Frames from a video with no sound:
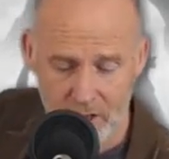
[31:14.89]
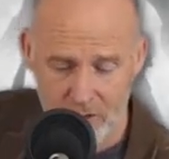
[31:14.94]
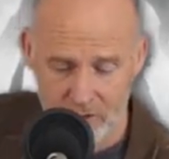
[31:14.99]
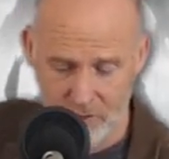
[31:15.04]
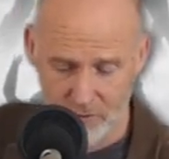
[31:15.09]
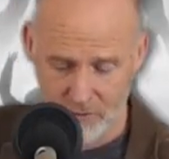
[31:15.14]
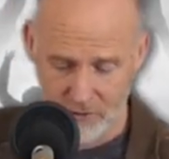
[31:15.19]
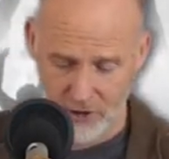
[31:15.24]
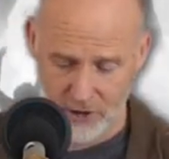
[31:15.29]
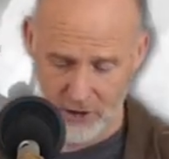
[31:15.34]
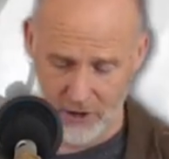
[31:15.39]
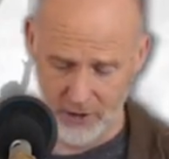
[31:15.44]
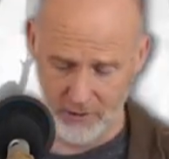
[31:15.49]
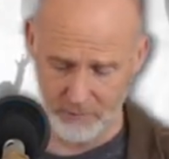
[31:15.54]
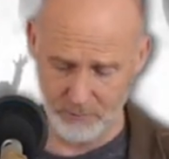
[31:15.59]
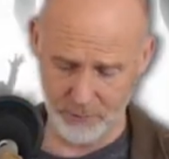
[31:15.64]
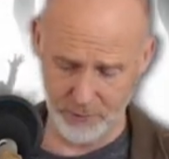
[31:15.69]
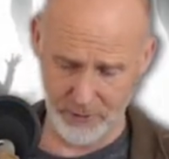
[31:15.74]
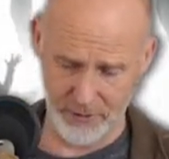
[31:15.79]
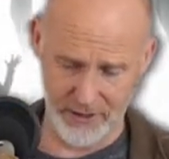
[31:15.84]
So
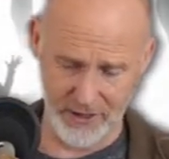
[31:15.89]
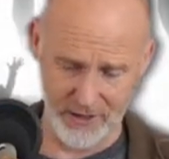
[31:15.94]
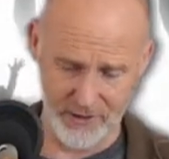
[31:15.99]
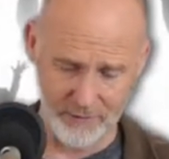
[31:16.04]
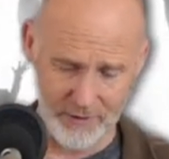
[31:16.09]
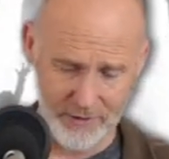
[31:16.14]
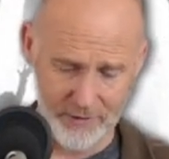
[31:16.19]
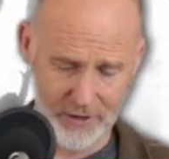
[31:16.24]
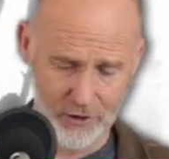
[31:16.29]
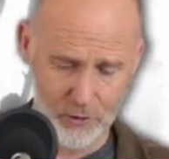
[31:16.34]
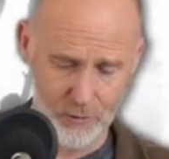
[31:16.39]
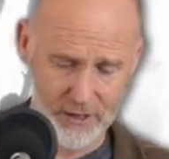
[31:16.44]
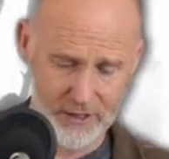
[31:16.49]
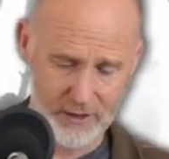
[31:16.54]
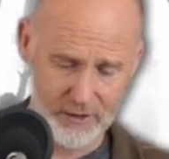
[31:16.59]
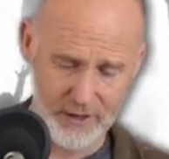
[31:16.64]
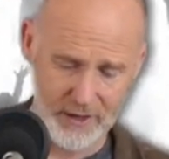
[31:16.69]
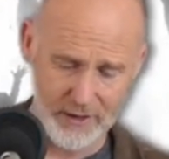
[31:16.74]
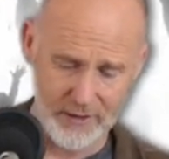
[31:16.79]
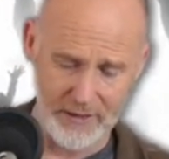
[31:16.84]
turn, please, very
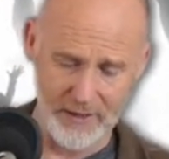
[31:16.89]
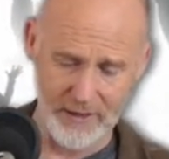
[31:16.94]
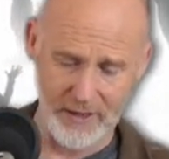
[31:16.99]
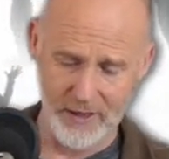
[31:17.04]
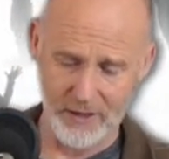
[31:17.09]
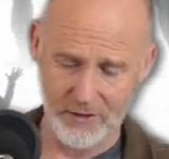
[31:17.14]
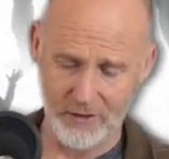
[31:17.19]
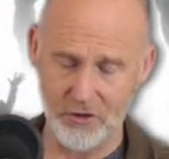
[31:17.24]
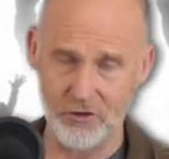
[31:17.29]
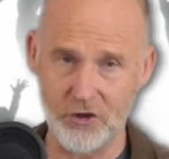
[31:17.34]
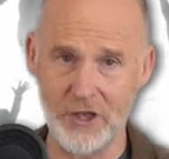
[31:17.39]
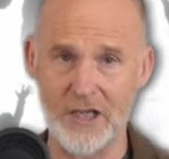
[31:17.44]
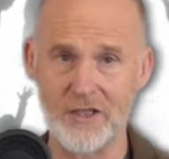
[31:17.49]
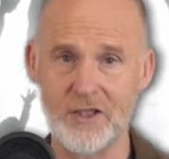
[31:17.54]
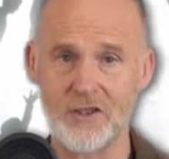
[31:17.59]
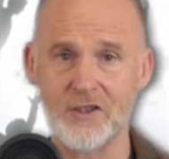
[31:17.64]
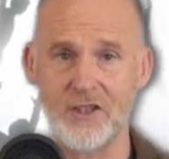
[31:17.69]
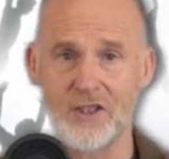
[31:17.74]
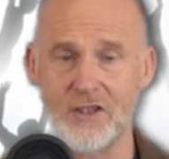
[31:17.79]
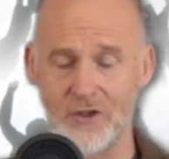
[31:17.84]
quickly to
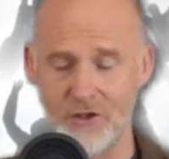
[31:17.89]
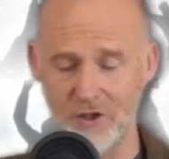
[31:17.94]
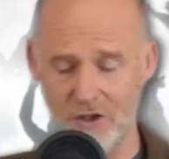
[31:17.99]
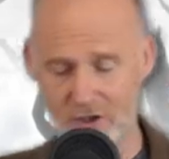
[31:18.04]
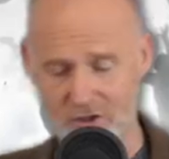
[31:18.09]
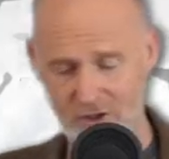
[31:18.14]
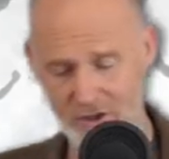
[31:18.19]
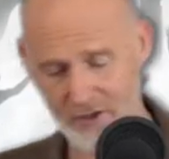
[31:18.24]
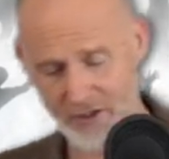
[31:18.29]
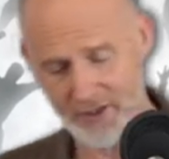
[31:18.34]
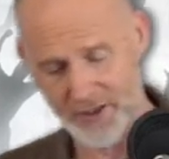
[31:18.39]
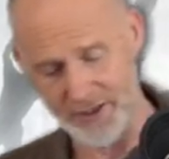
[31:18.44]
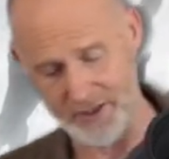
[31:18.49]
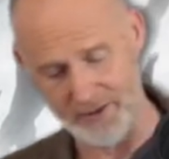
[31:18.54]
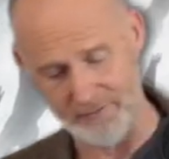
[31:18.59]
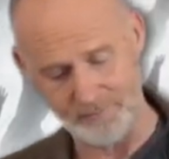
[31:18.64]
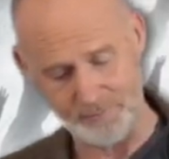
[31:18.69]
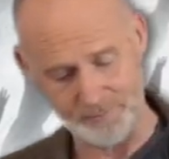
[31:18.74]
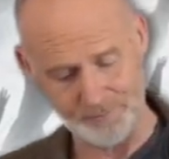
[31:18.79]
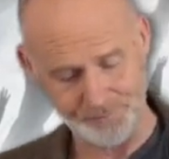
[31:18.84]
Genesis
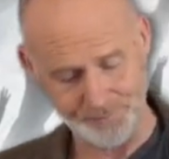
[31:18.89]
39.